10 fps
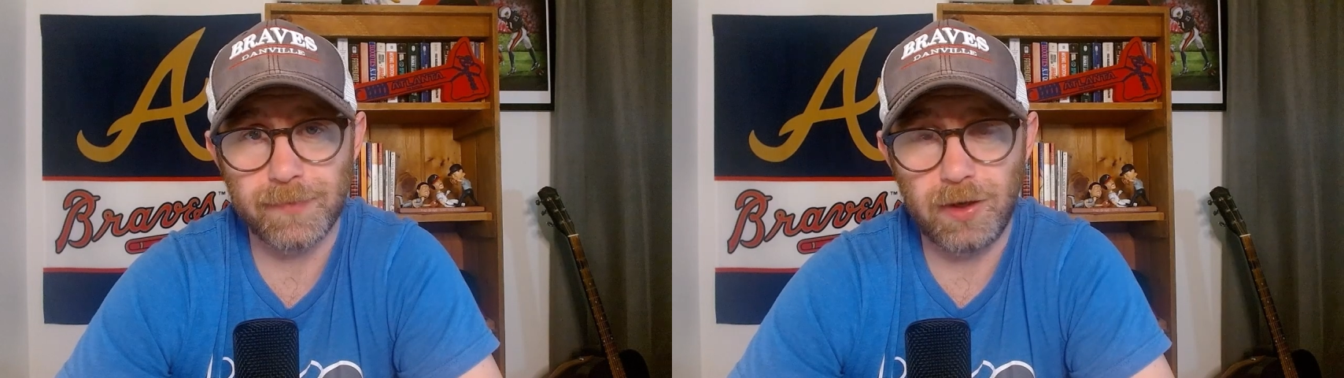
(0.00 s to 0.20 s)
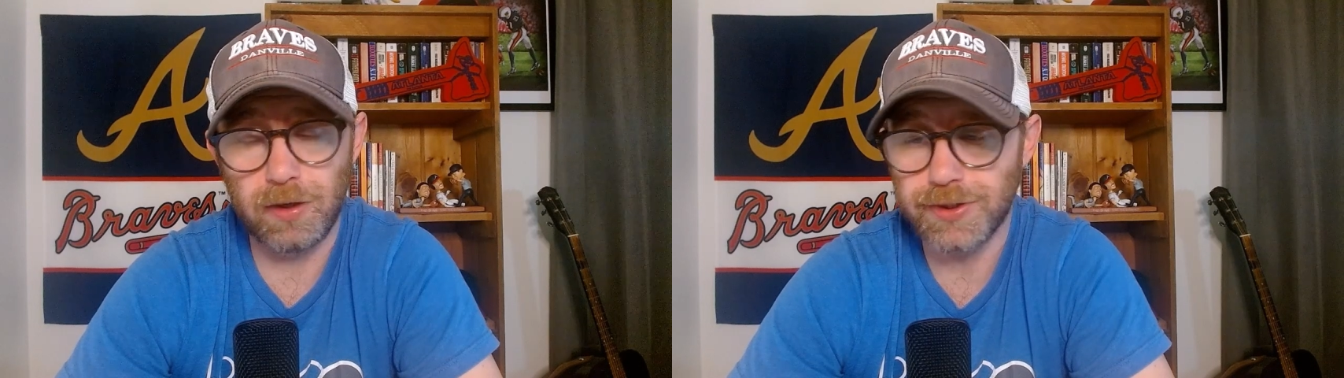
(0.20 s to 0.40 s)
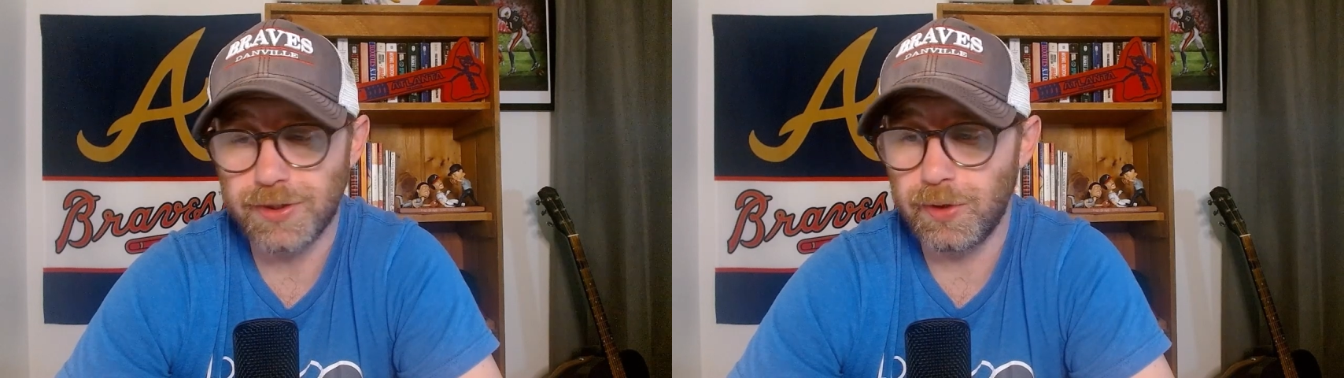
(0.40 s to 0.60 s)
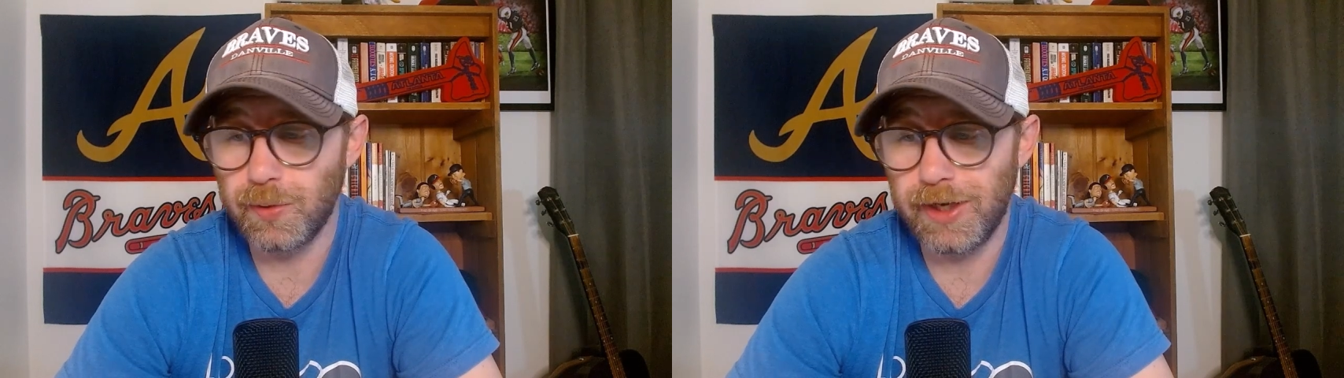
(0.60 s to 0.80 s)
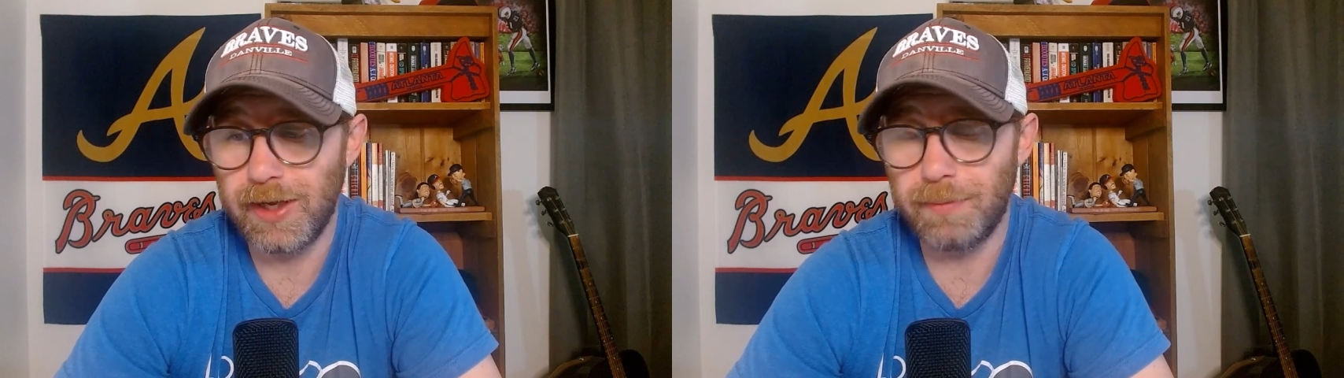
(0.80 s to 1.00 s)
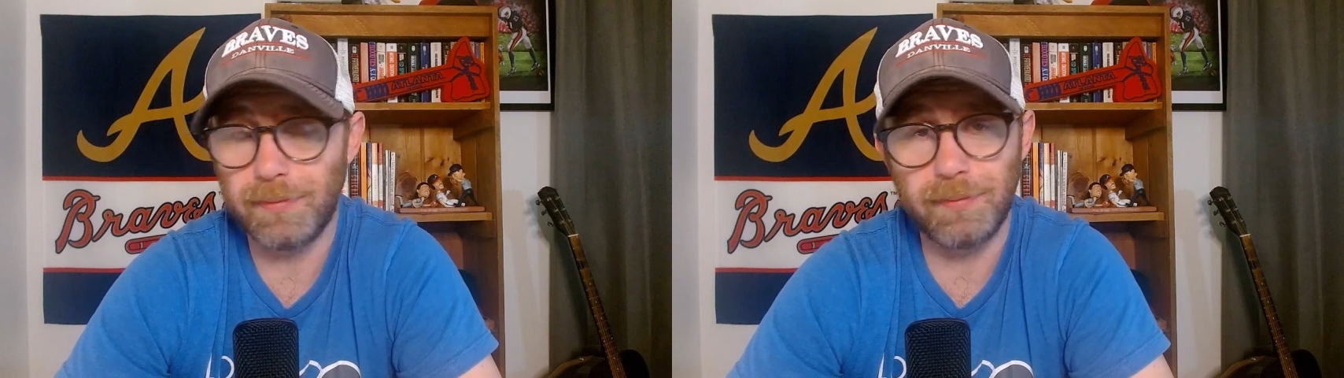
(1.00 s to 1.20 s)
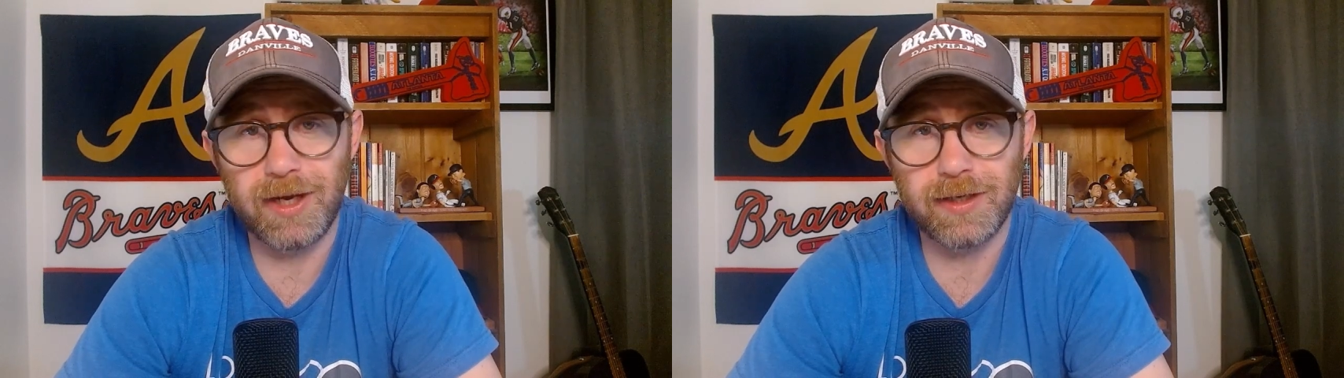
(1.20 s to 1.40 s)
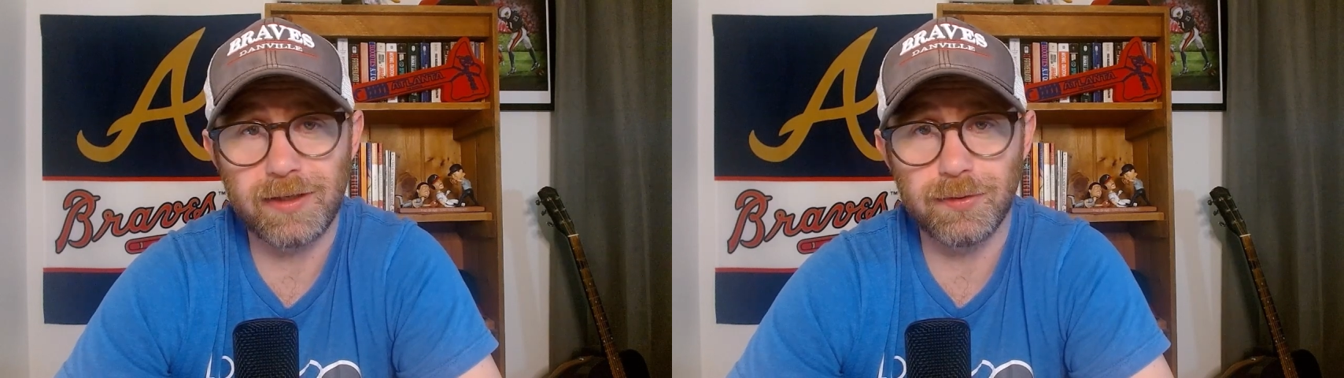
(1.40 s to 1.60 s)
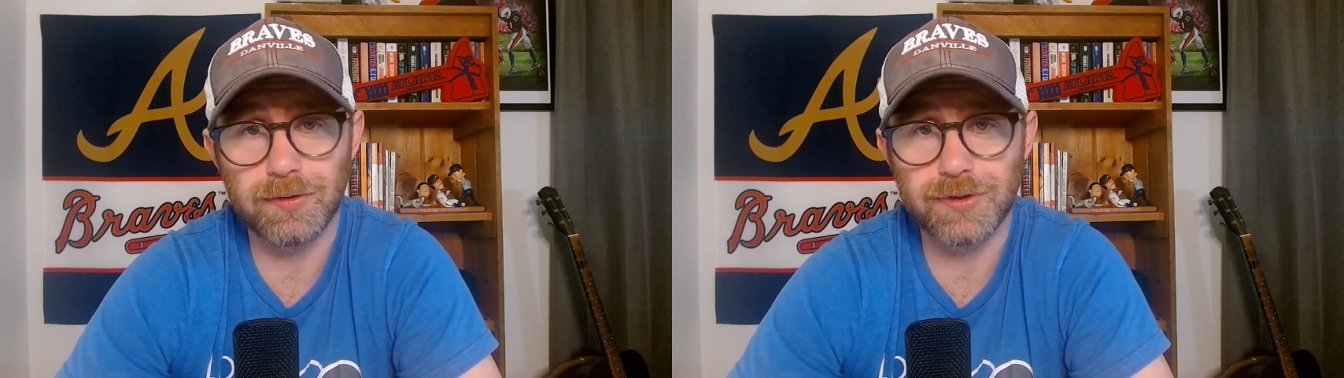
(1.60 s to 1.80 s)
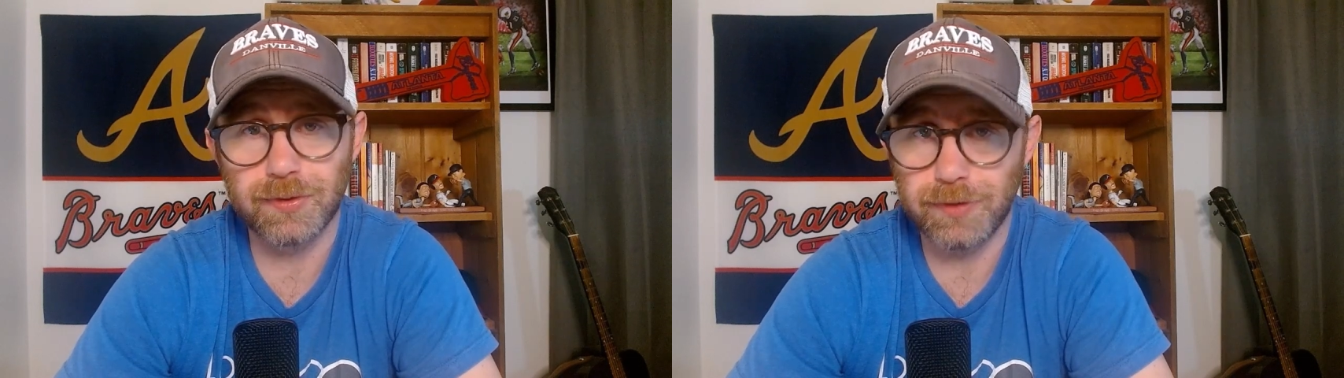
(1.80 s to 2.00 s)
Also in Gwinnett, Michael
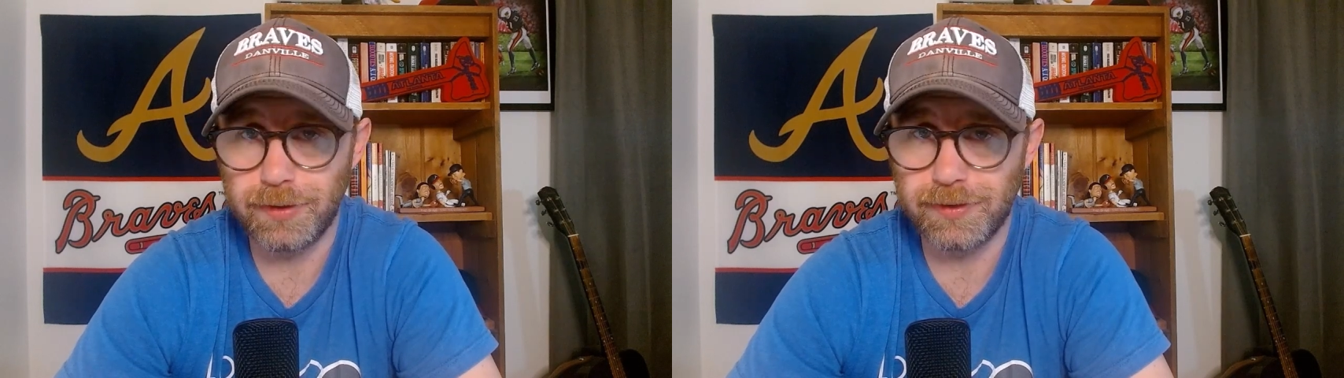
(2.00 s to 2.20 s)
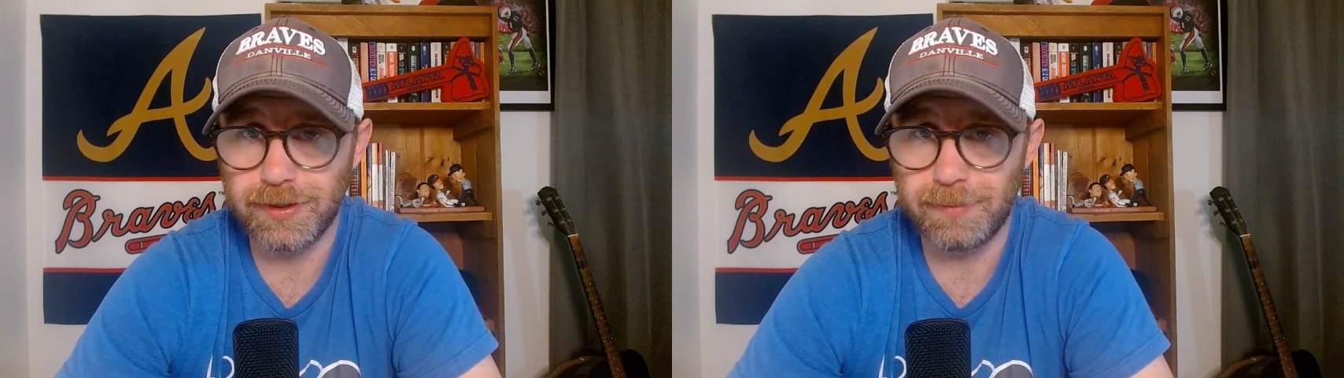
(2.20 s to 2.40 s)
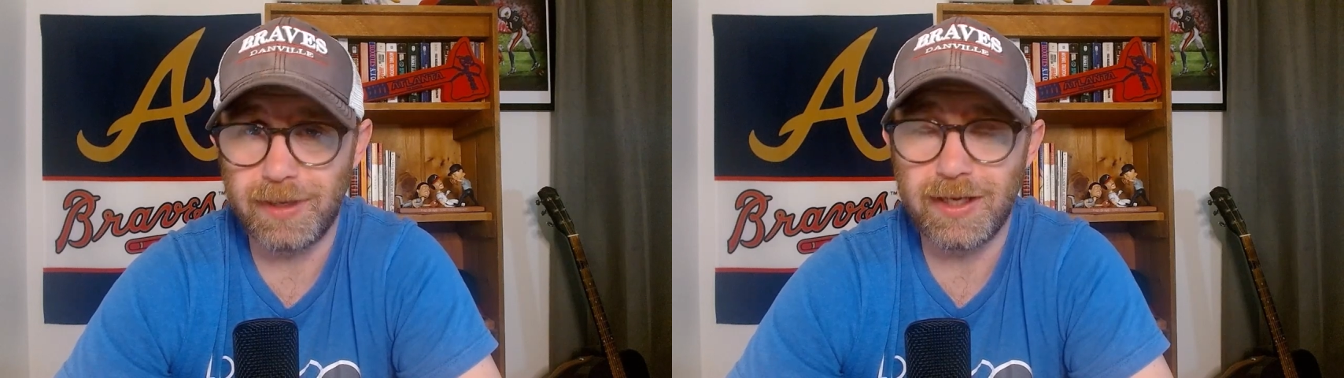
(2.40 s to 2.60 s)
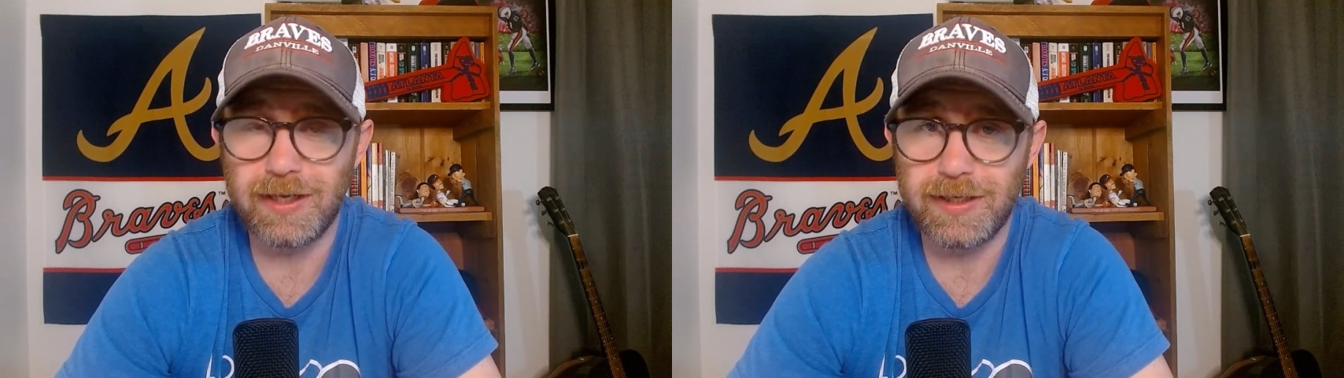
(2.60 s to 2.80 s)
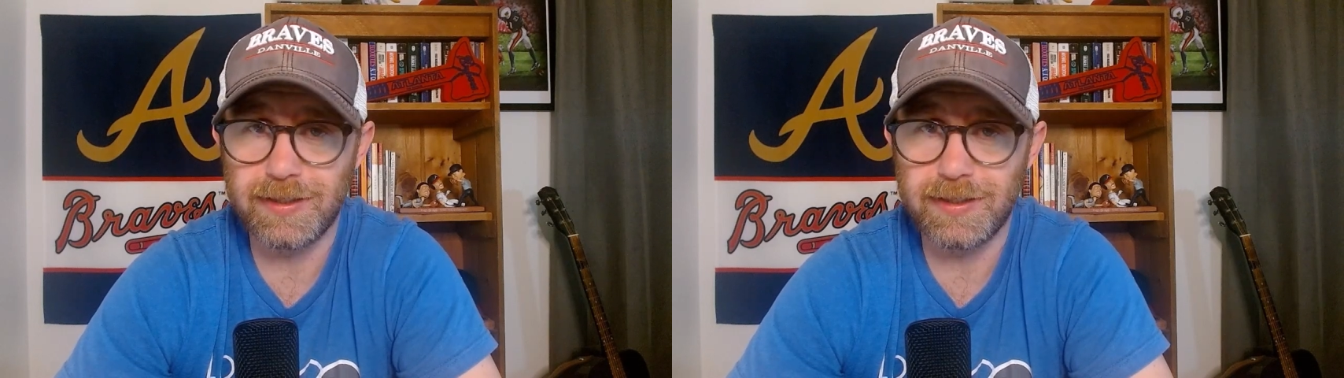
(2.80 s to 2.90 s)
Soroka made